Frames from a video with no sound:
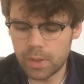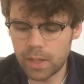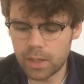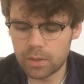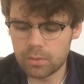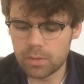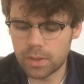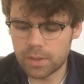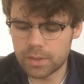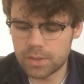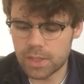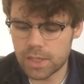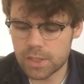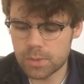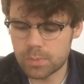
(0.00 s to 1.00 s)
pillow, and
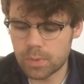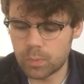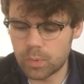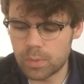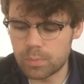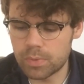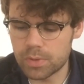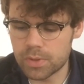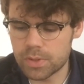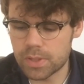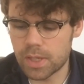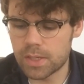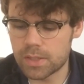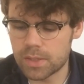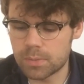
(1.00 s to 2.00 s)
Jasper whimpers
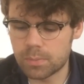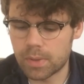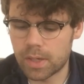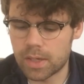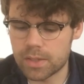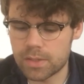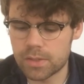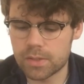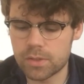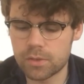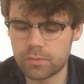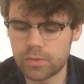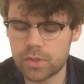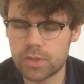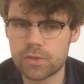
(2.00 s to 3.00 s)
as it passes
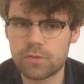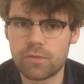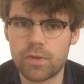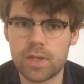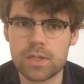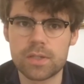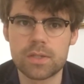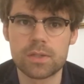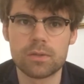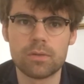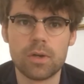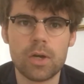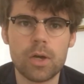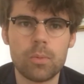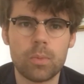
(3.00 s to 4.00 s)
over his face. So
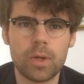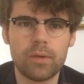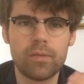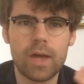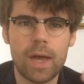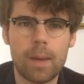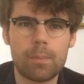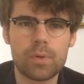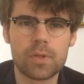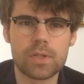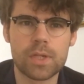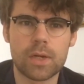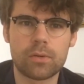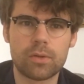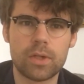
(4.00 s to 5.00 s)
whatever
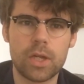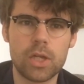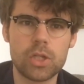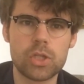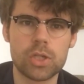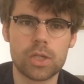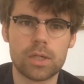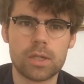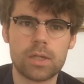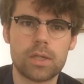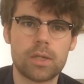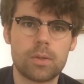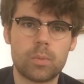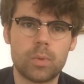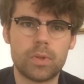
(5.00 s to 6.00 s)
happens out in nature,
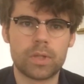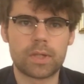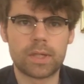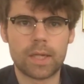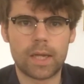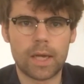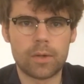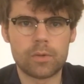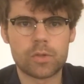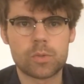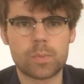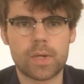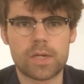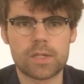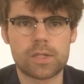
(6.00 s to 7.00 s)
when the cloud is
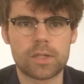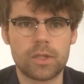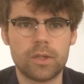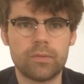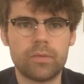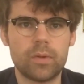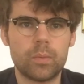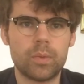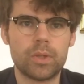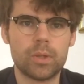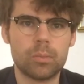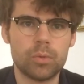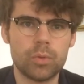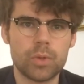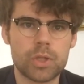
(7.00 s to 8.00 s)
passing over, when the
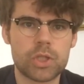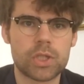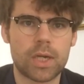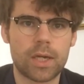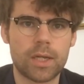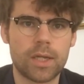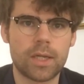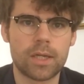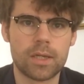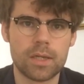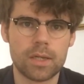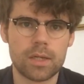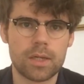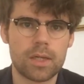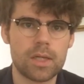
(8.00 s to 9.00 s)
moon is shining,
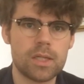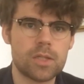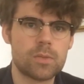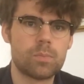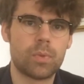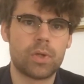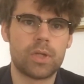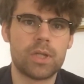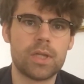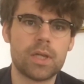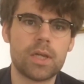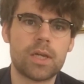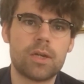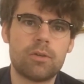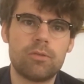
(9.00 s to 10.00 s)
his body
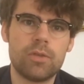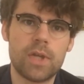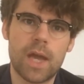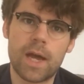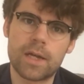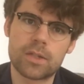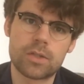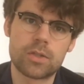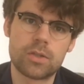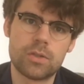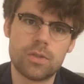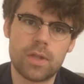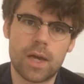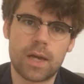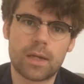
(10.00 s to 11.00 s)
reacts to
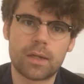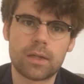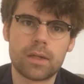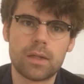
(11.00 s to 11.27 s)
that.